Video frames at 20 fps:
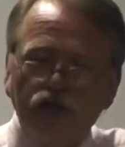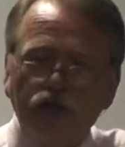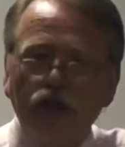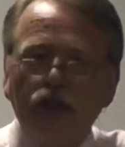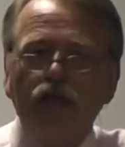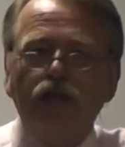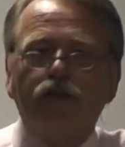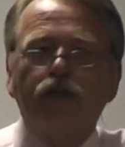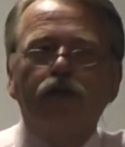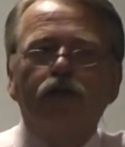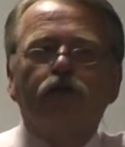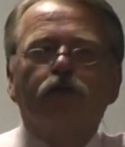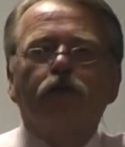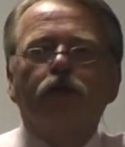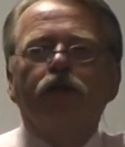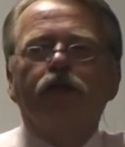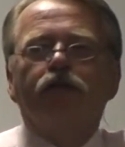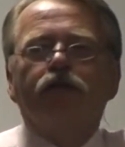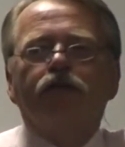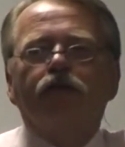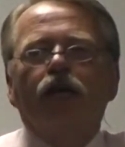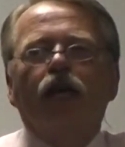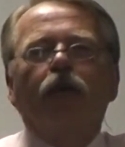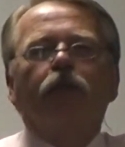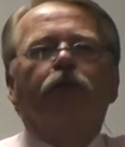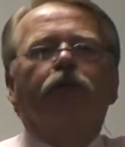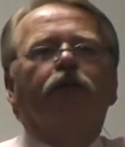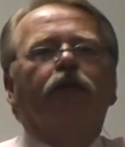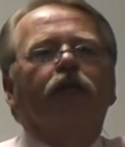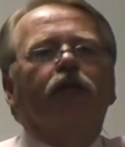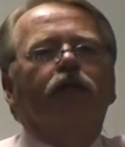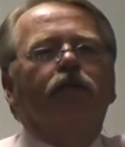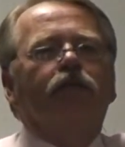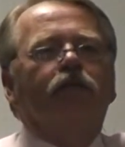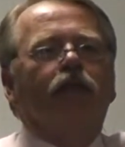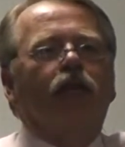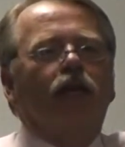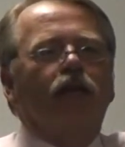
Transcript: Jesus was tempted.